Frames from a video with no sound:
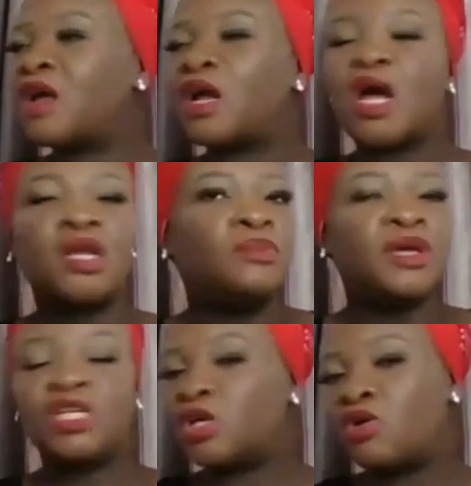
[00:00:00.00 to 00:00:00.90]
I can't be
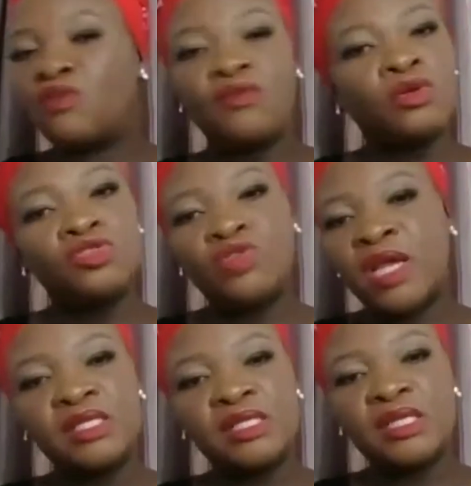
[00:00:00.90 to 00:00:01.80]
a jack of all trades.